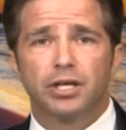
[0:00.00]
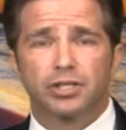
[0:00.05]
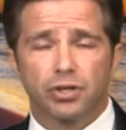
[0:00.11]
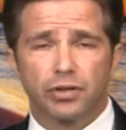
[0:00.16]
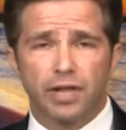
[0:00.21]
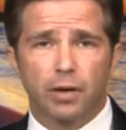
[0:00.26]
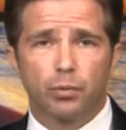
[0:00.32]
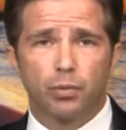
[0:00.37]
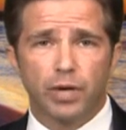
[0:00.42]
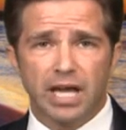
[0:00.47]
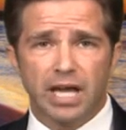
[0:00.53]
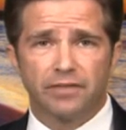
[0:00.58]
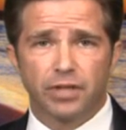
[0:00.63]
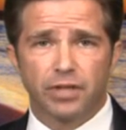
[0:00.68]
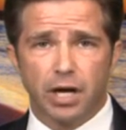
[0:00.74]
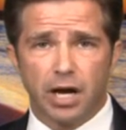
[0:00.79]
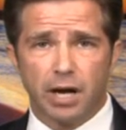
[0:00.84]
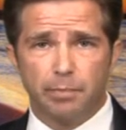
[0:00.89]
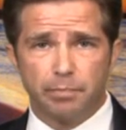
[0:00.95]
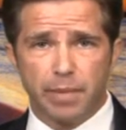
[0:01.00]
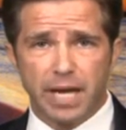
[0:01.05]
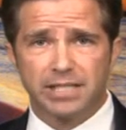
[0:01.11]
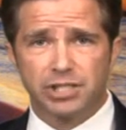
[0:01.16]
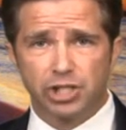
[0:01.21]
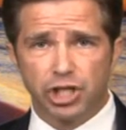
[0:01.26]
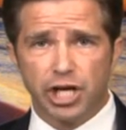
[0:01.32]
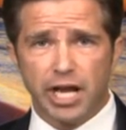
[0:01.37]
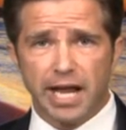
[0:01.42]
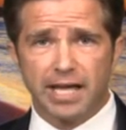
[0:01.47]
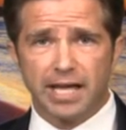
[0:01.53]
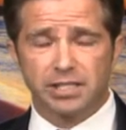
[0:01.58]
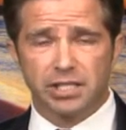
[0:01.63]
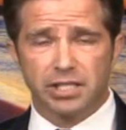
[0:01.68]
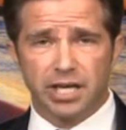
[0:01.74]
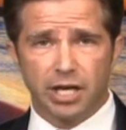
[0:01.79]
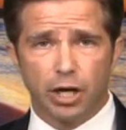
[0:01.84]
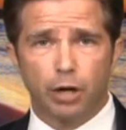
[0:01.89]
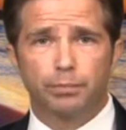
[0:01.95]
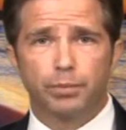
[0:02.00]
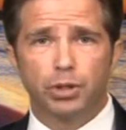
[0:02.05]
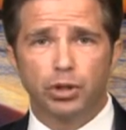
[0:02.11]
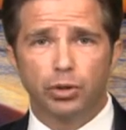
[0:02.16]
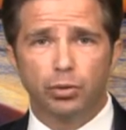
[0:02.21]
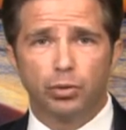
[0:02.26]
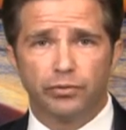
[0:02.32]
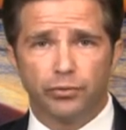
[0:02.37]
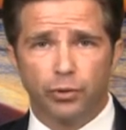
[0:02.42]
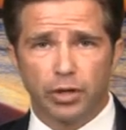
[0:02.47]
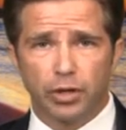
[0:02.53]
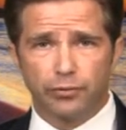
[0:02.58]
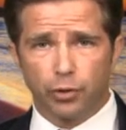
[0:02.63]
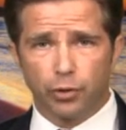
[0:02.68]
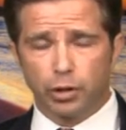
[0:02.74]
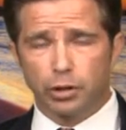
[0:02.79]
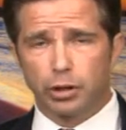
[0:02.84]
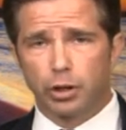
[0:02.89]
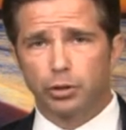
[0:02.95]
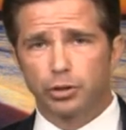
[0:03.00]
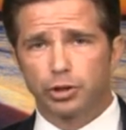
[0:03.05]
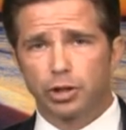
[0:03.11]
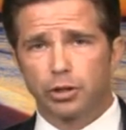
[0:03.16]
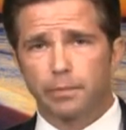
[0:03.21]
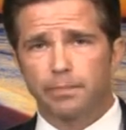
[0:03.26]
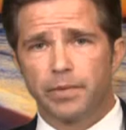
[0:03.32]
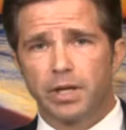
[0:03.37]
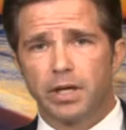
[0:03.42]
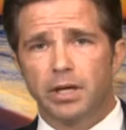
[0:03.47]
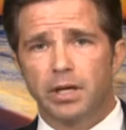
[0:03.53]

so that we have the best chance to help you avoid foreclosure.